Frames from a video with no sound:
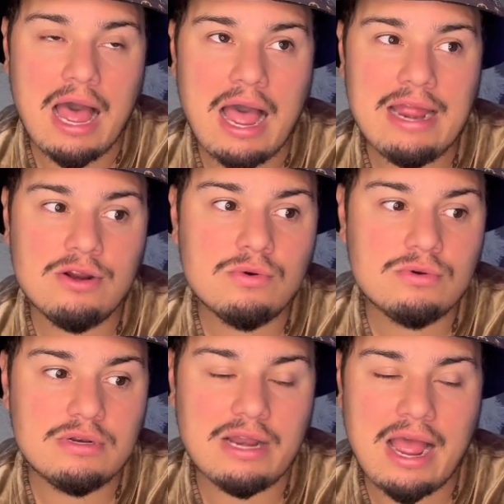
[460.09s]
I don't
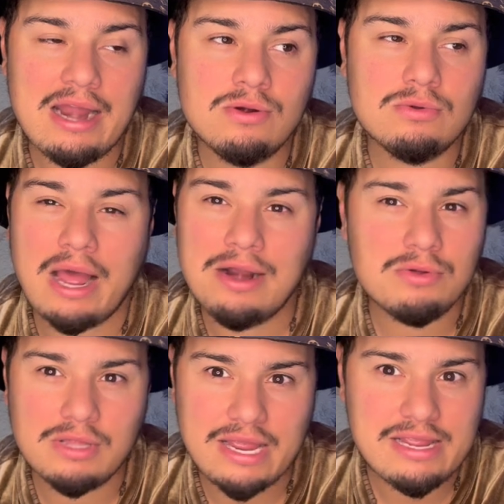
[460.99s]

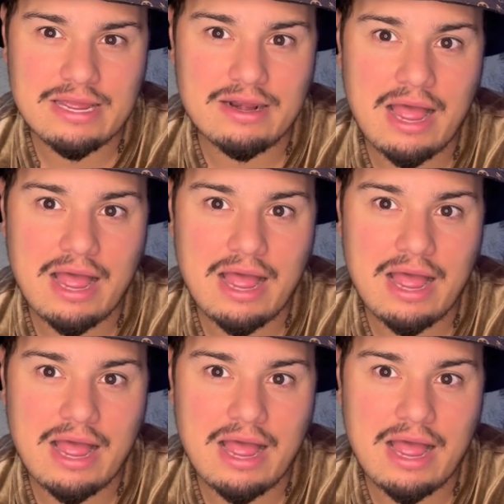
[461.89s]
like it.